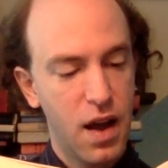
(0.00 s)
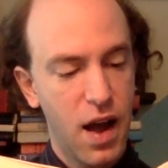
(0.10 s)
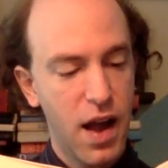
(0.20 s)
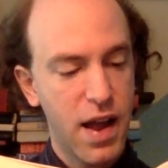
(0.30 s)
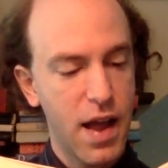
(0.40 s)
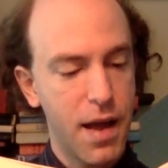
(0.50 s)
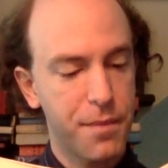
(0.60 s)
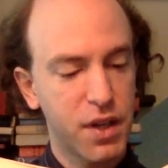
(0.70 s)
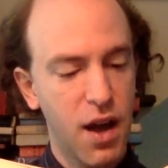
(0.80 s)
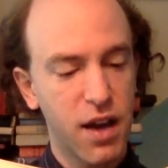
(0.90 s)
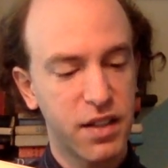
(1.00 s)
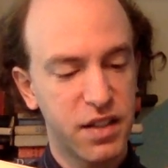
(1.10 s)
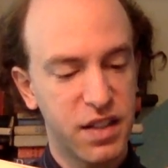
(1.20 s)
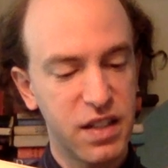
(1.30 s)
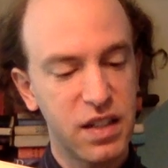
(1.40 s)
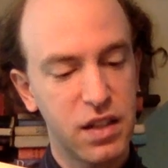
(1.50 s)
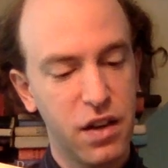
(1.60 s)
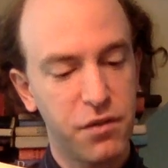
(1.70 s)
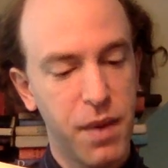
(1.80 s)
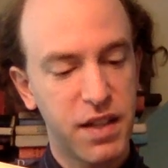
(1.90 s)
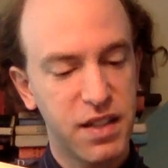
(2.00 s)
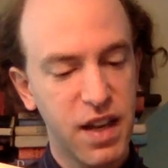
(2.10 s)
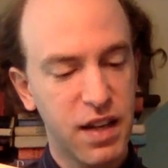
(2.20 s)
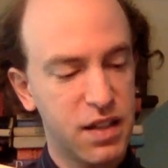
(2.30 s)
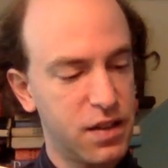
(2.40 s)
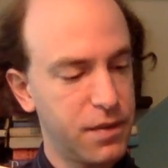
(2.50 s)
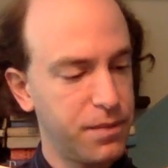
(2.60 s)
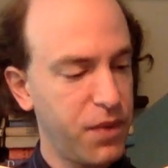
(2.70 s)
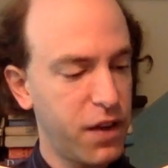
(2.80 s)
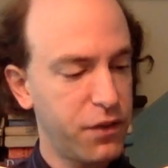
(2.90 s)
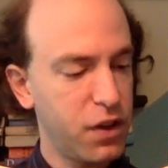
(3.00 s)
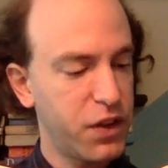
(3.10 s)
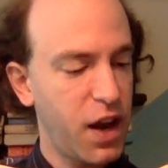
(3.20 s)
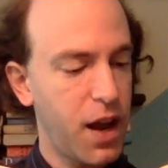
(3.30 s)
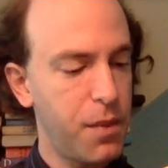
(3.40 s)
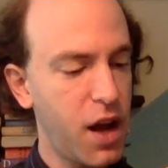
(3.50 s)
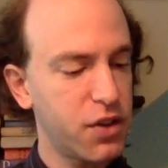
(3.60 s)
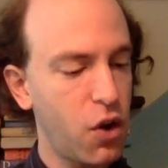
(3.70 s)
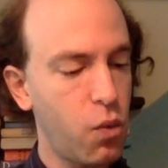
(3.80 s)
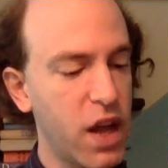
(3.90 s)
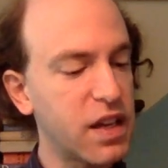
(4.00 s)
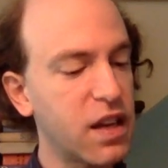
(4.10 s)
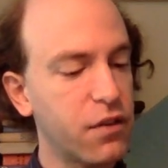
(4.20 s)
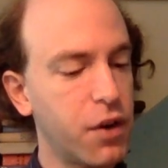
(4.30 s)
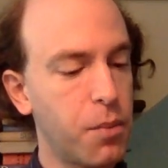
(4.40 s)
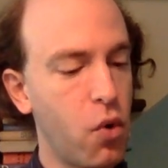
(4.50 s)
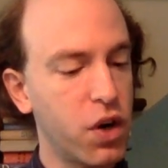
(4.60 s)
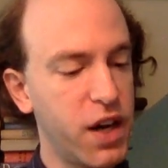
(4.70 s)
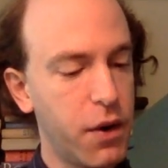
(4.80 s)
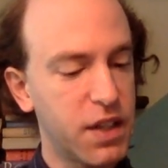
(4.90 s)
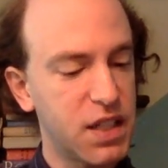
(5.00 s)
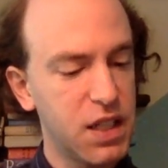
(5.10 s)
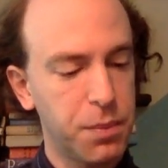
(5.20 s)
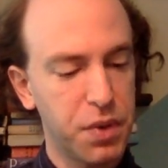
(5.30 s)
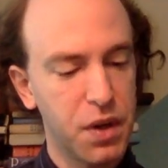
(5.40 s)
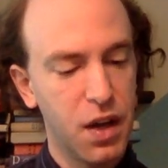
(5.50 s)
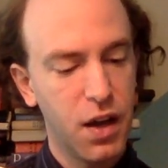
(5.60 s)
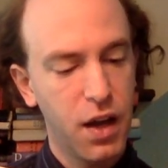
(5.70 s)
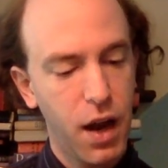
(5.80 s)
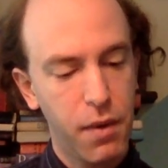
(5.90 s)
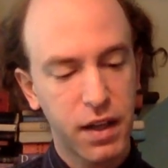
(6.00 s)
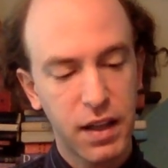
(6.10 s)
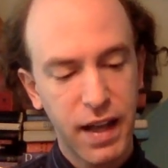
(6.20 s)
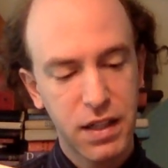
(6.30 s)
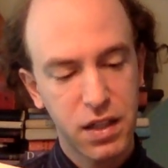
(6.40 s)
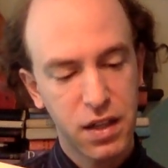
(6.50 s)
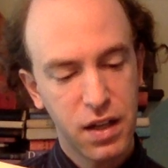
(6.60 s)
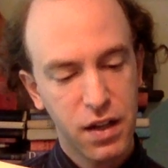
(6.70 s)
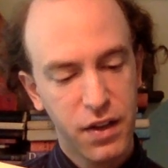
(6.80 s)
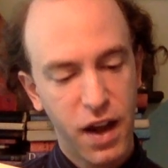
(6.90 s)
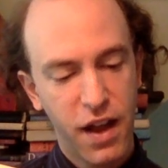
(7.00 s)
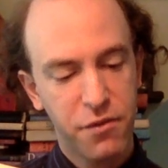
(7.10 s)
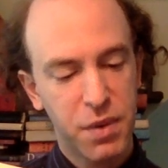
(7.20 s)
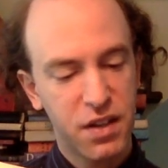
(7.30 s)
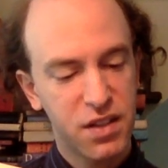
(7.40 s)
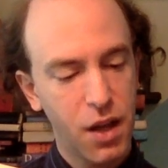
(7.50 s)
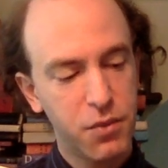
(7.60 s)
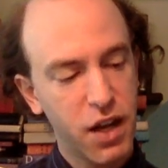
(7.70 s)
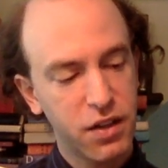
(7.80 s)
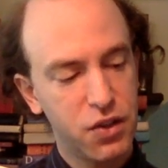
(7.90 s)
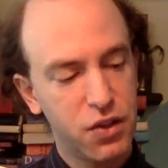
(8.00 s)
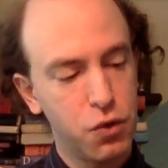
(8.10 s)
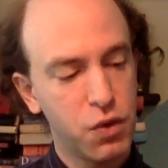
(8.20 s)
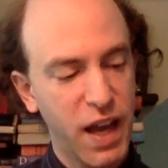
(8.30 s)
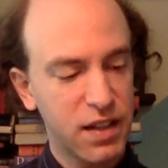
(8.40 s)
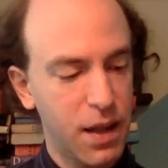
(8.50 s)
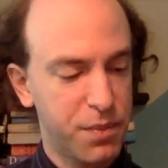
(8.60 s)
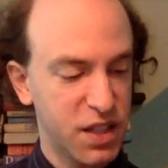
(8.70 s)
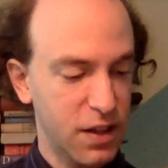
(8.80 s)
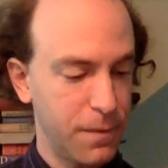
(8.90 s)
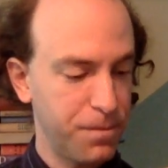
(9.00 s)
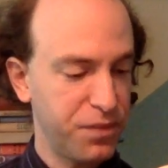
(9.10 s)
I am cognizant of my state. I feel that I am not awaking from ordinary sleep. I recollect that I have been subject to catalepsy.